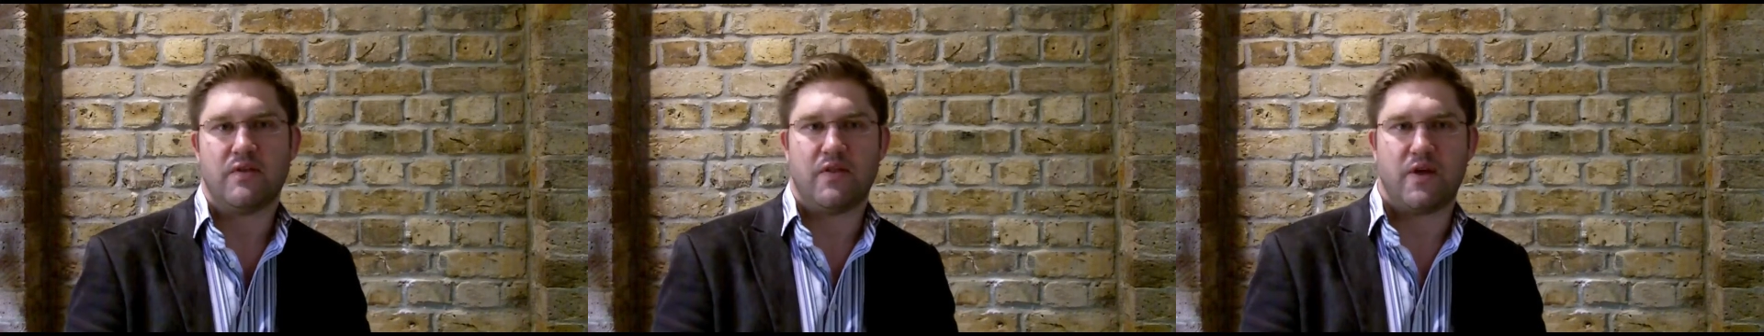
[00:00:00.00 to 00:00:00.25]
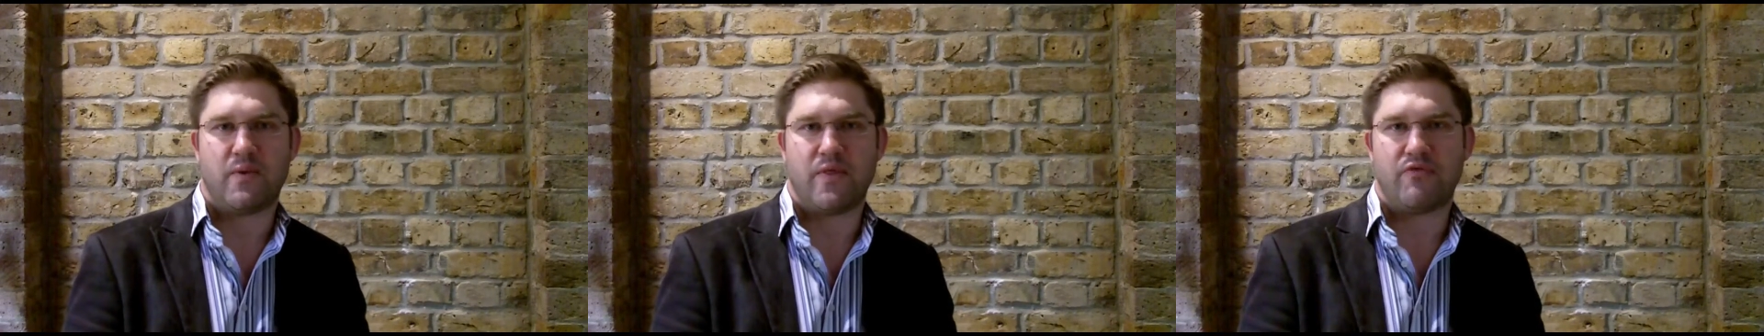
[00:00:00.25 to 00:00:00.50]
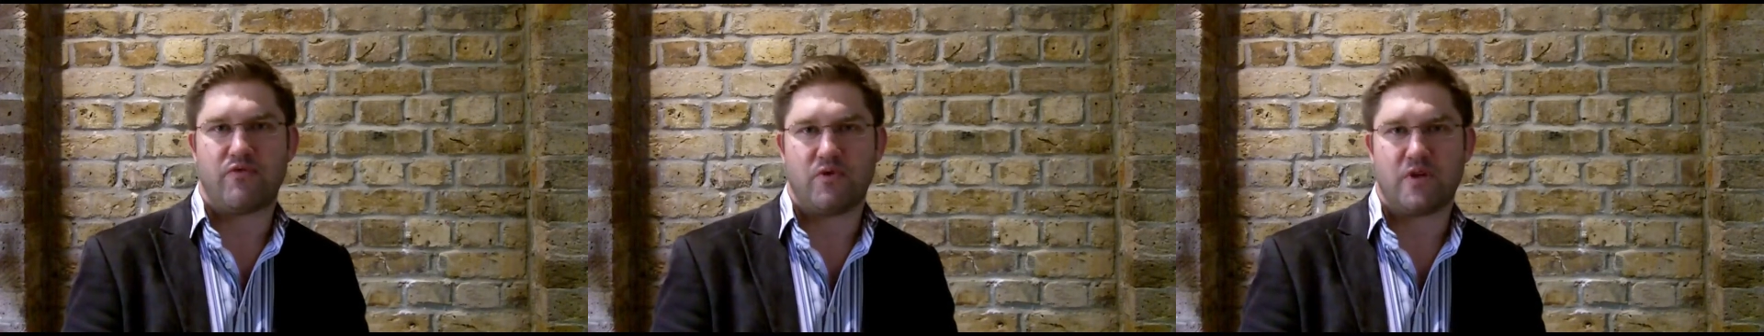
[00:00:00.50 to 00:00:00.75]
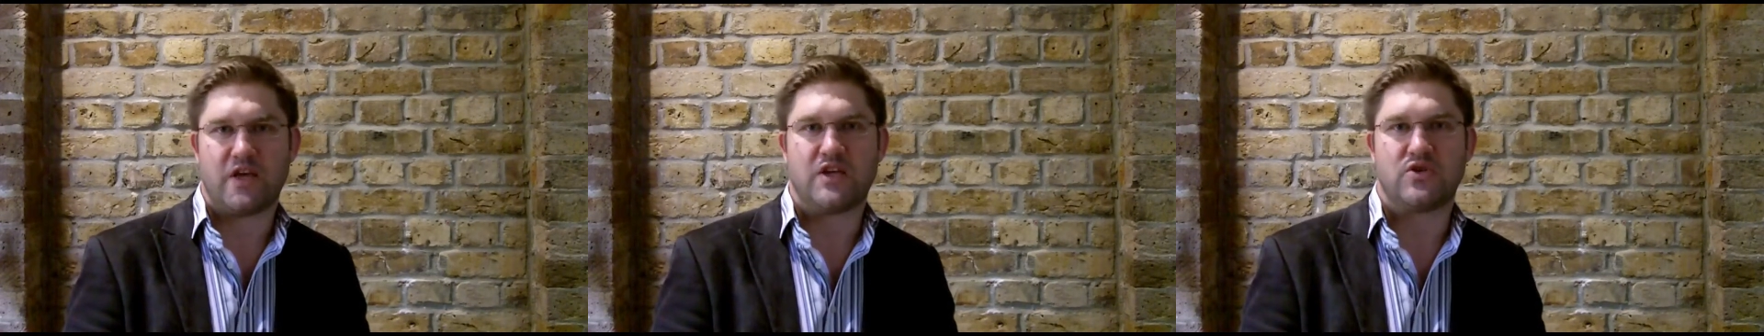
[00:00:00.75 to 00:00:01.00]
that they went
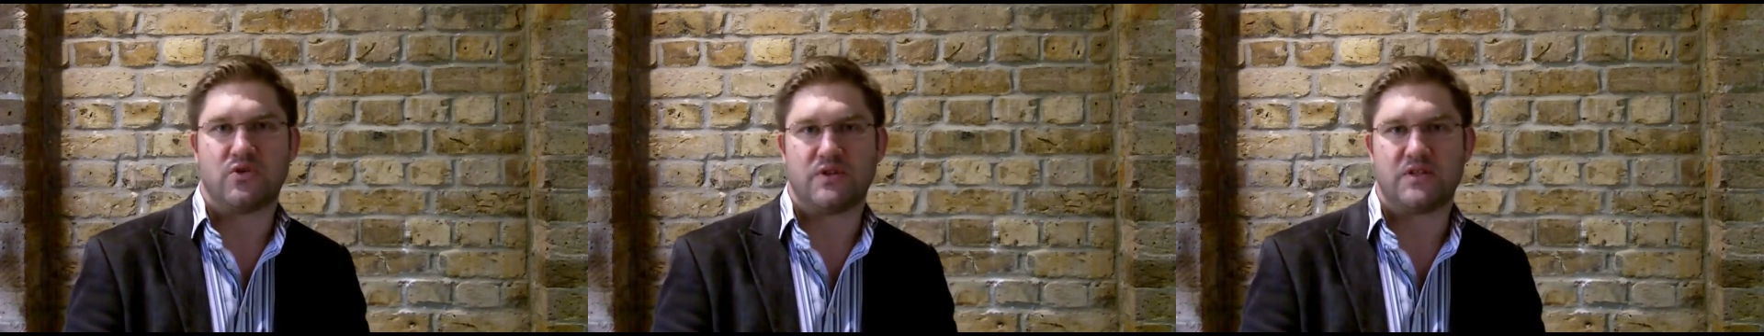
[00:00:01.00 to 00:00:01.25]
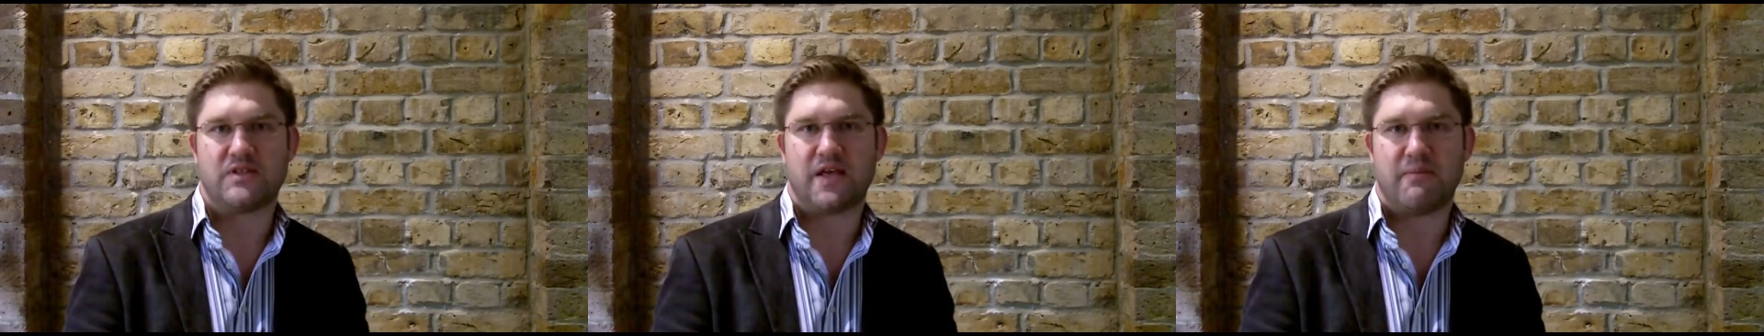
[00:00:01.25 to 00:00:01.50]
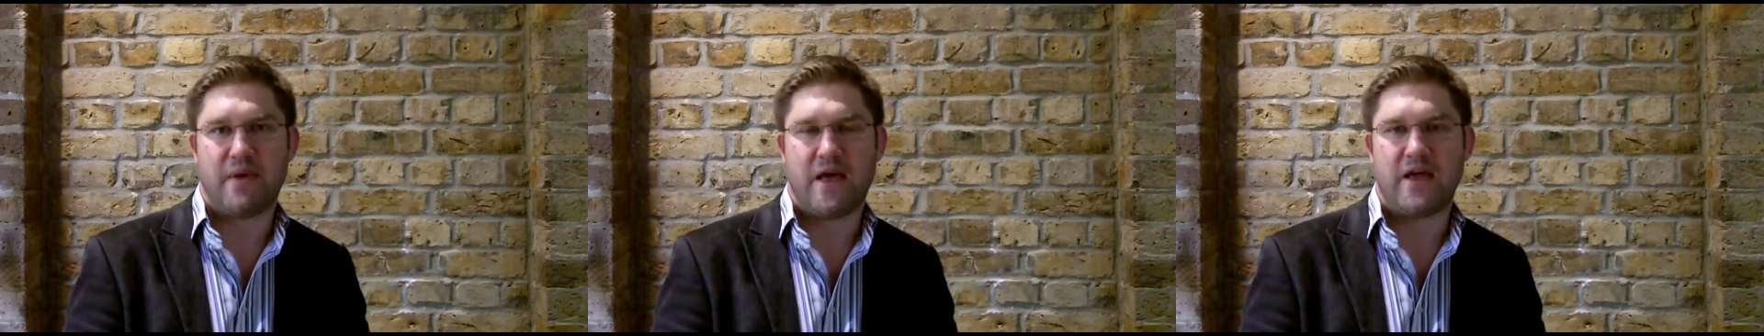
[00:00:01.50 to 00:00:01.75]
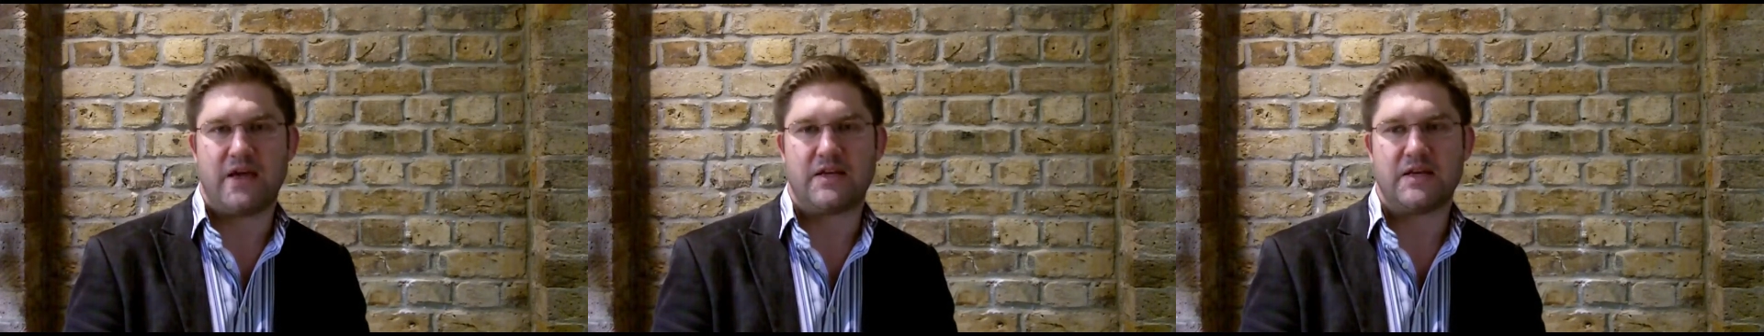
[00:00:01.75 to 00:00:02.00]
through, the key choices they
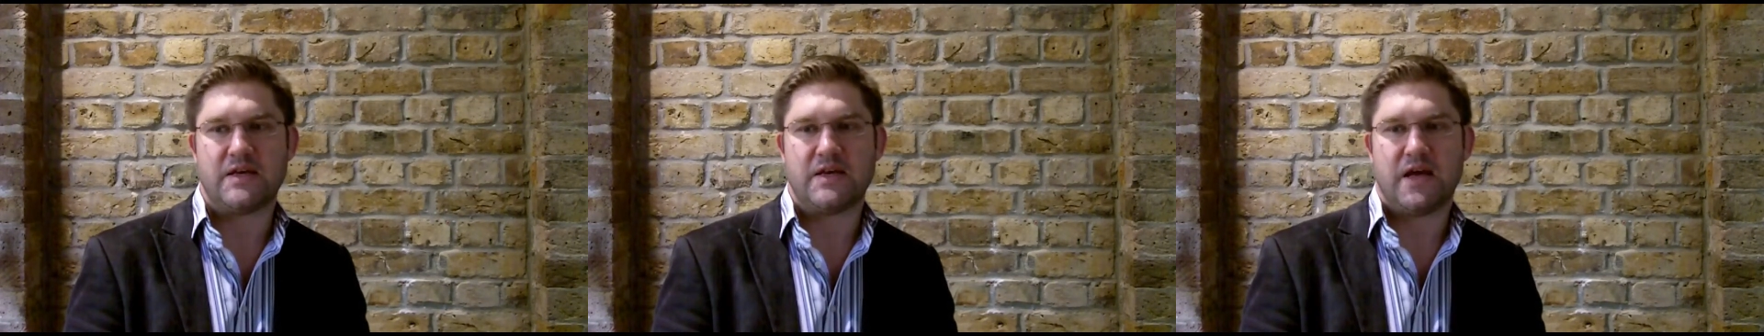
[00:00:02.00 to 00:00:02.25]
made.